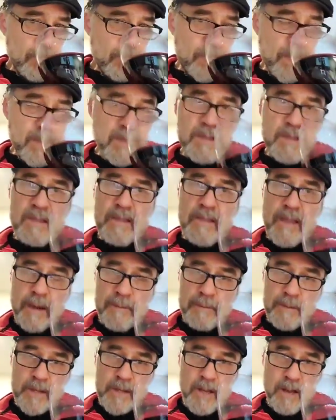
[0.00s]
This
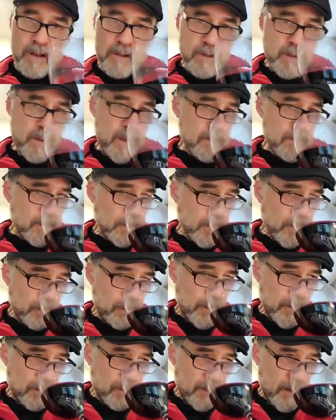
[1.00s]
definitely also has a little
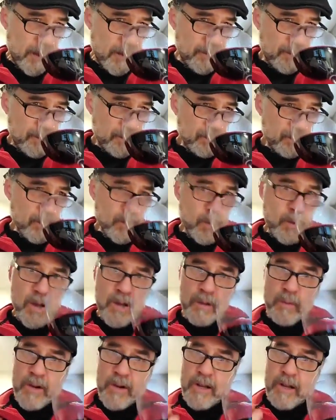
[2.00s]
bit of a
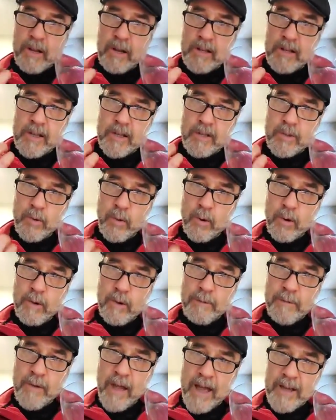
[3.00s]
what I call like a
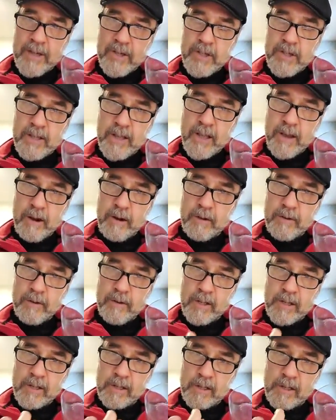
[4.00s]
torrefaction
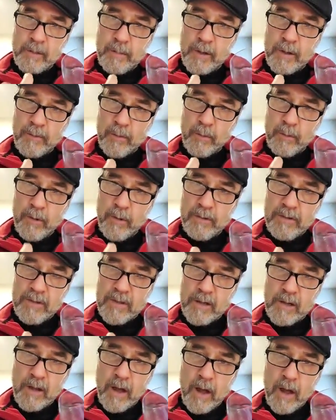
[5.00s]
character, like a little bit of a
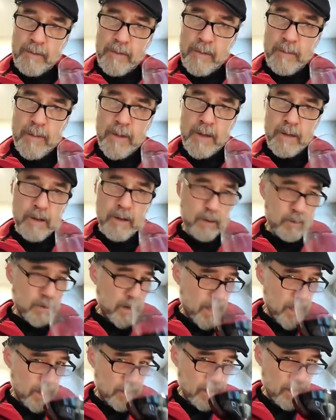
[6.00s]
roasted coffee bean note,
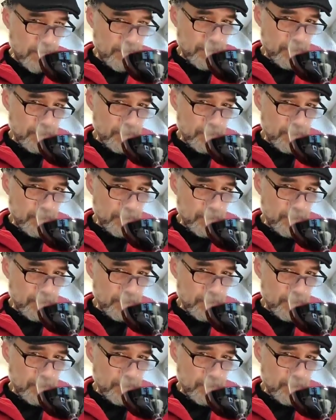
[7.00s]
and